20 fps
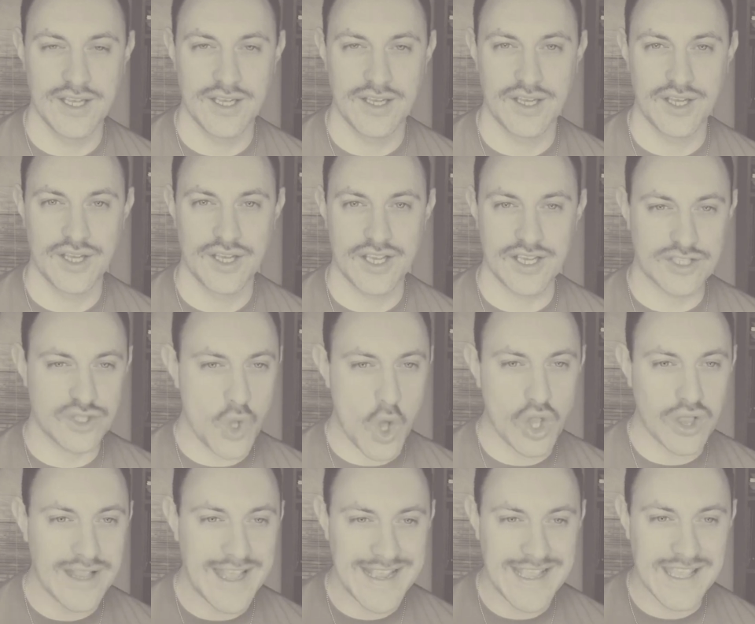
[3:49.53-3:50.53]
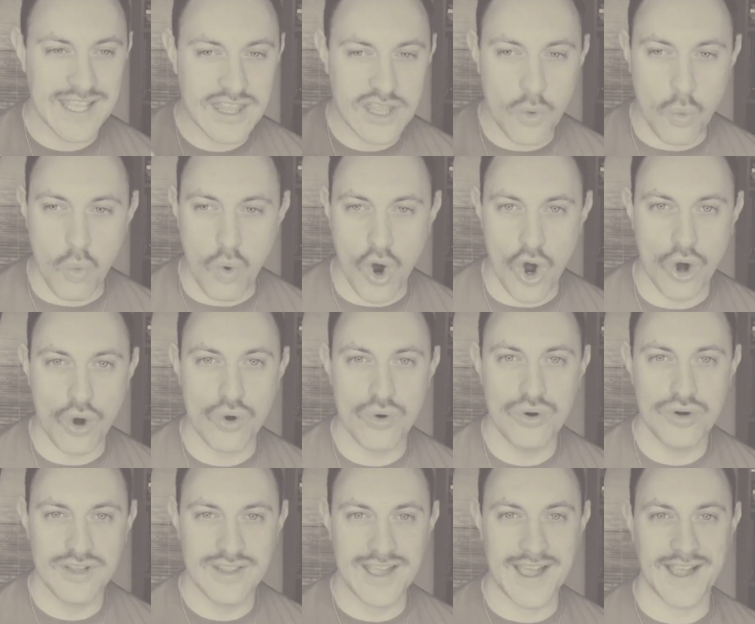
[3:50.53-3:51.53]
It's not like the wall, the
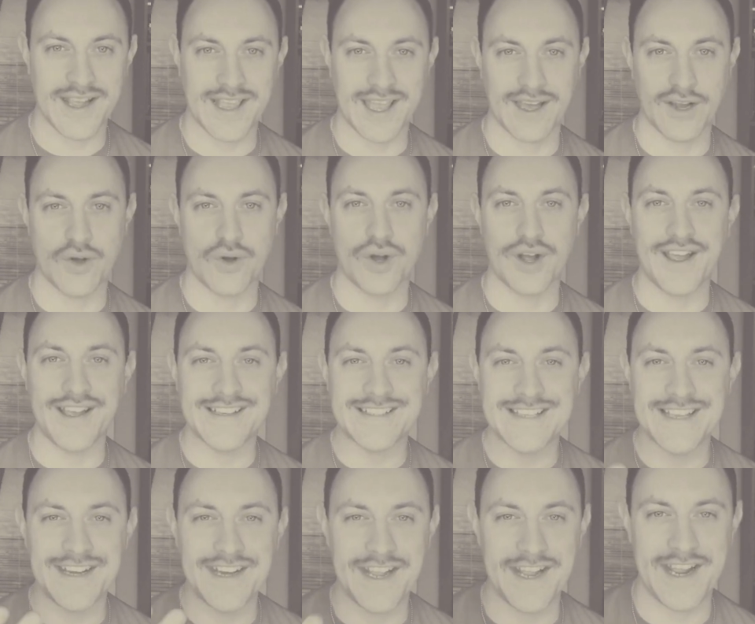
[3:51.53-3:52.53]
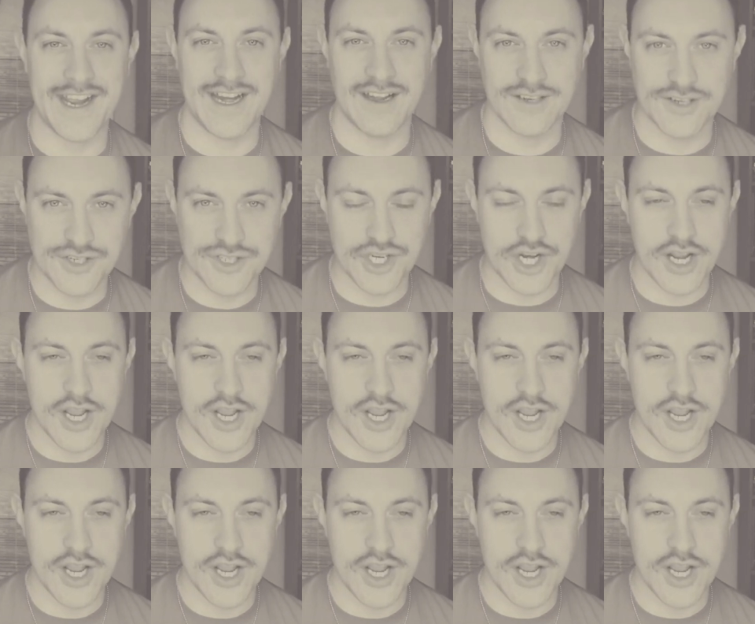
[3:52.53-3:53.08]
I cannot, it's an energy.